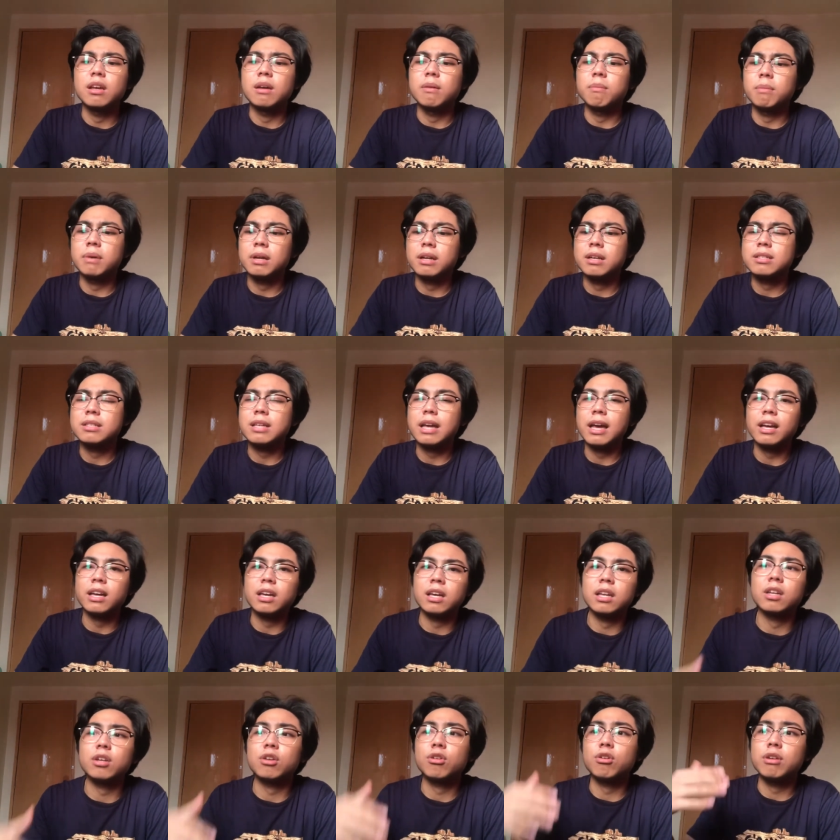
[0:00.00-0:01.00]
because i
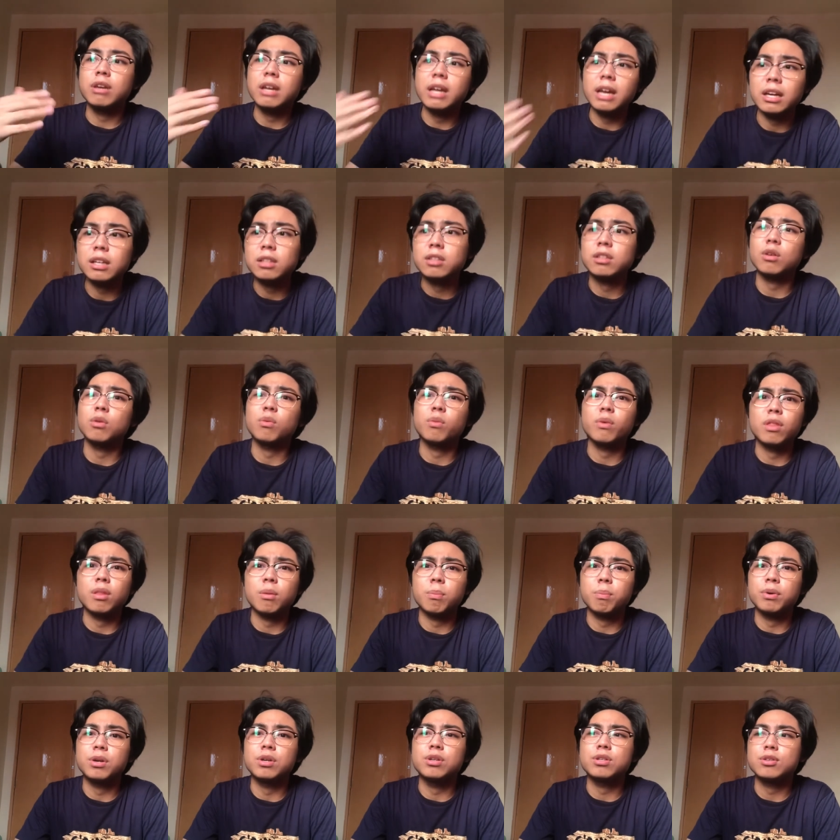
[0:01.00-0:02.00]
can connect with a
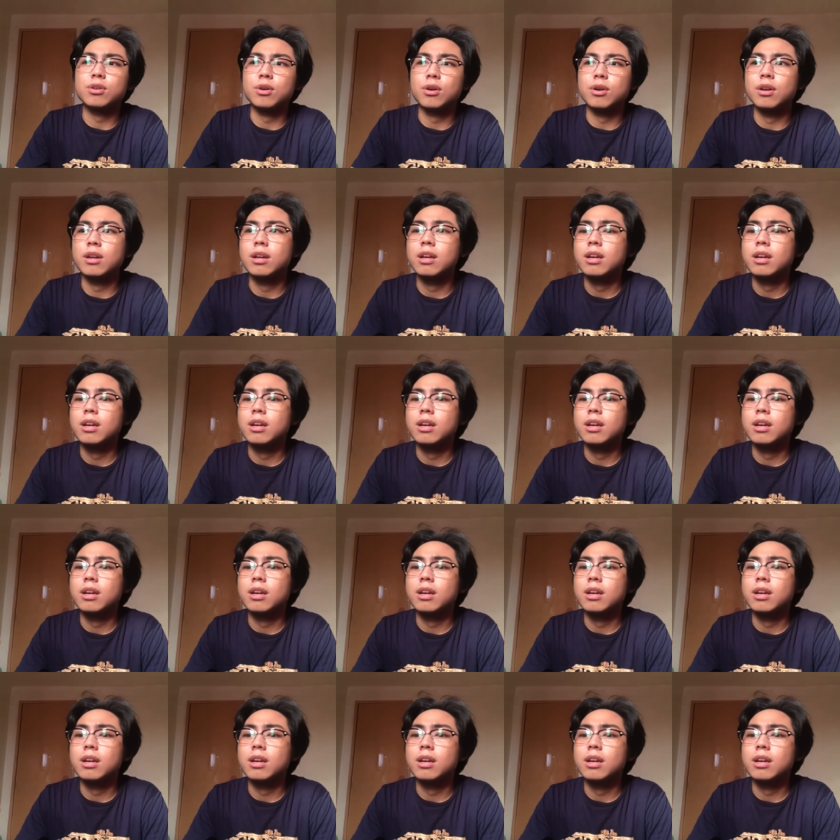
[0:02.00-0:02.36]
person